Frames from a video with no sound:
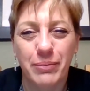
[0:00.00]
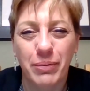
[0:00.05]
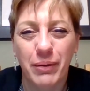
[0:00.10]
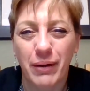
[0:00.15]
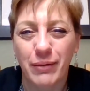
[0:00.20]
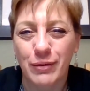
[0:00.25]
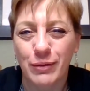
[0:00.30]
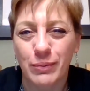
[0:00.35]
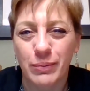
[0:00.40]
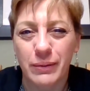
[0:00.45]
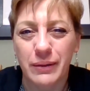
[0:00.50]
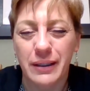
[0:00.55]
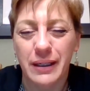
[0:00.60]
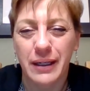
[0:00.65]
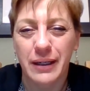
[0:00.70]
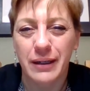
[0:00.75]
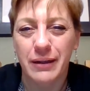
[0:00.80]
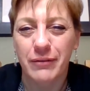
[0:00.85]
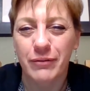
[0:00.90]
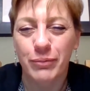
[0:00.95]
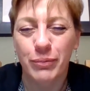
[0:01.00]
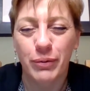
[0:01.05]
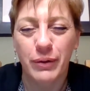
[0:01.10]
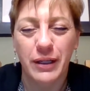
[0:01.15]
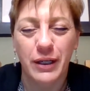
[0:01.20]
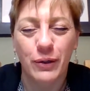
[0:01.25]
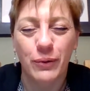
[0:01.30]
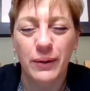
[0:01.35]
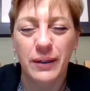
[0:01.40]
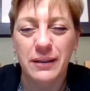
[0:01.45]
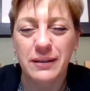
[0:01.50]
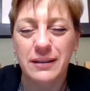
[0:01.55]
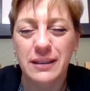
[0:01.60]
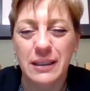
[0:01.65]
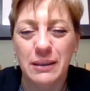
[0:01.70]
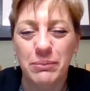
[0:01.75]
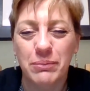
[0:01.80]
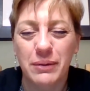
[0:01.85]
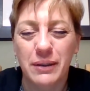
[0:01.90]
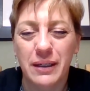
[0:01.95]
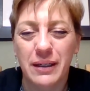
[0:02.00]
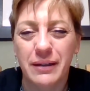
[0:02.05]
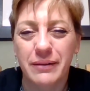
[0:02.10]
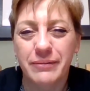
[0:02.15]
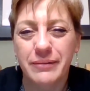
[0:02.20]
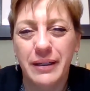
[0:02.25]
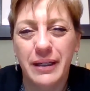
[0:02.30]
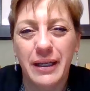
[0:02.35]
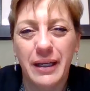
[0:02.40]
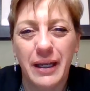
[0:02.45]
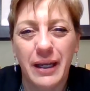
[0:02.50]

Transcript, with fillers: probably pretty quickly, but